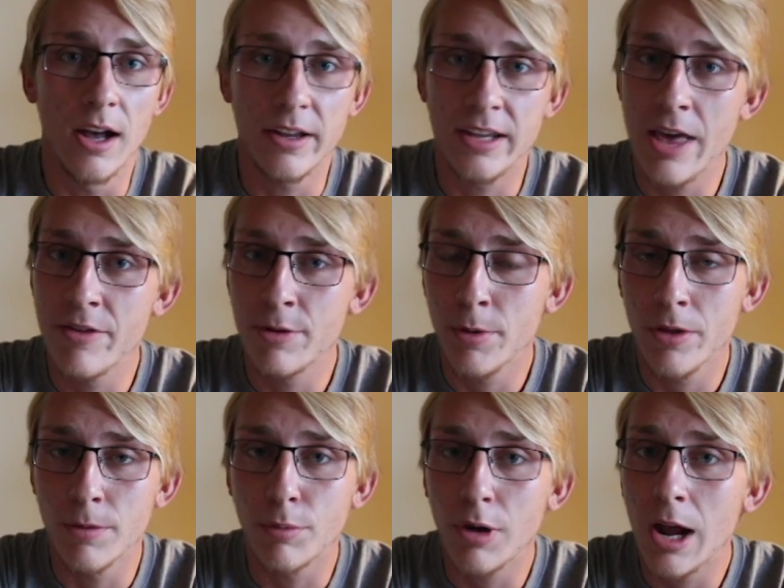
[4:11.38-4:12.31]
gather up
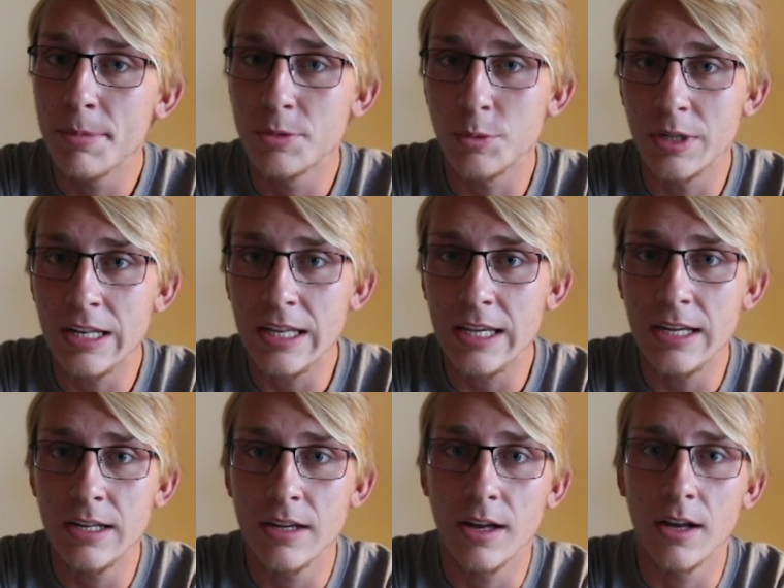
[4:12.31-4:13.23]
all the props we
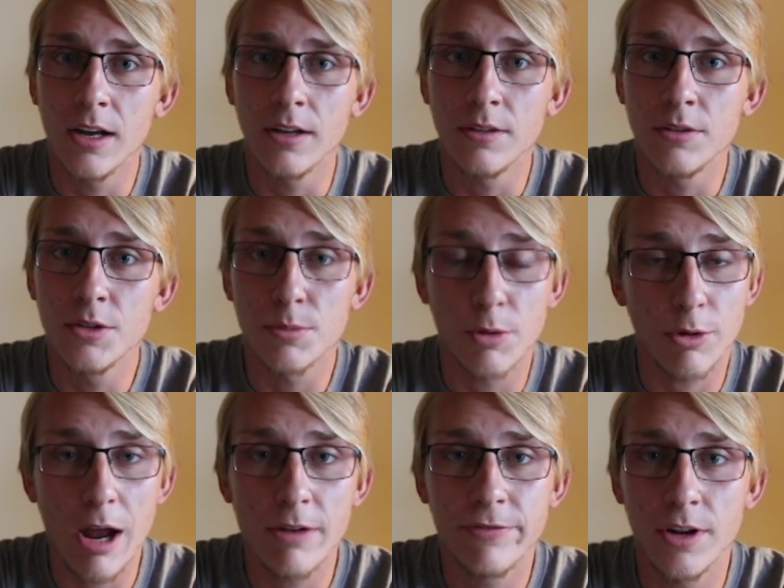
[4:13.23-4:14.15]
need, do some
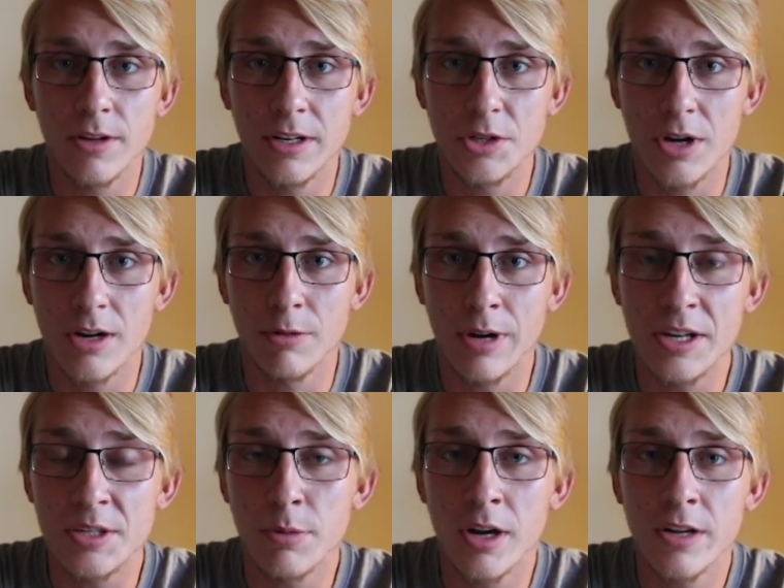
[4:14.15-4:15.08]
crowdfunding, try to
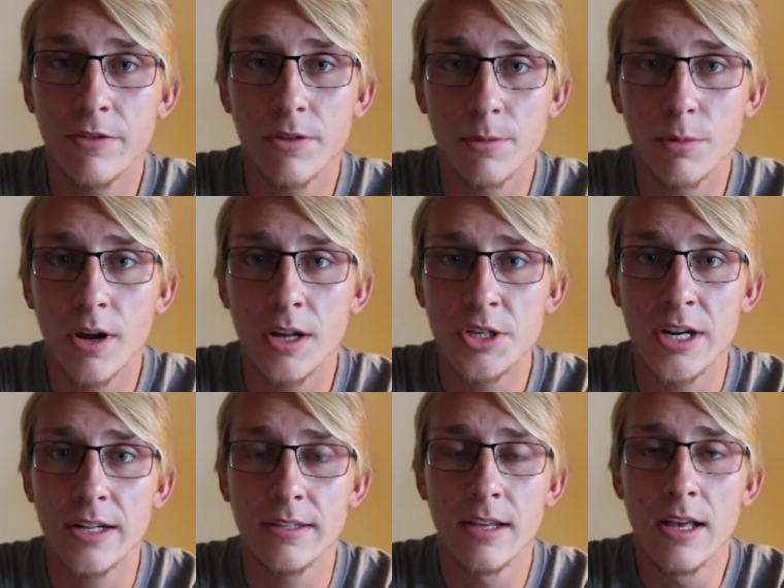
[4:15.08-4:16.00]
raise money for the
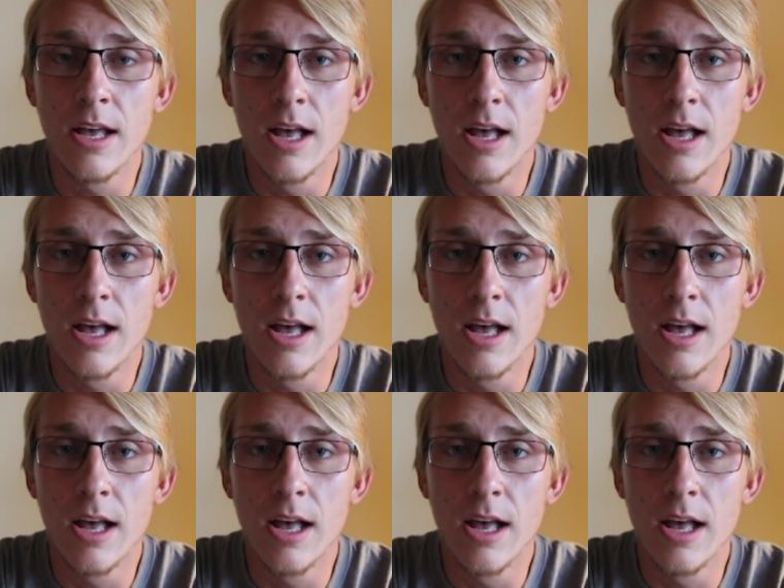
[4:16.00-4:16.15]
project.